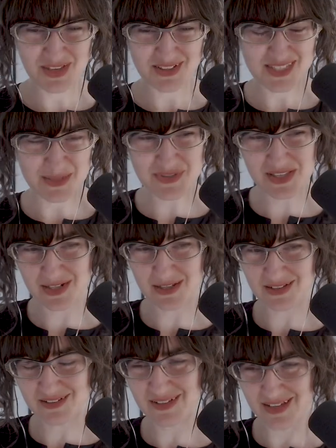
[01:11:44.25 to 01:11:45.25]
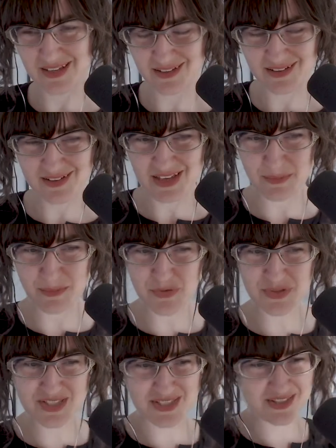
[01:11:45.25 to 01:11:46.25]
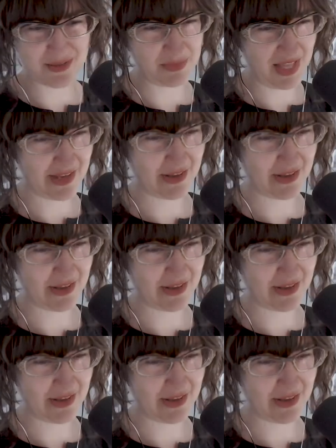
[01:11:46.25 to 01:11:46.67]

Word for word: Seems a little immune system like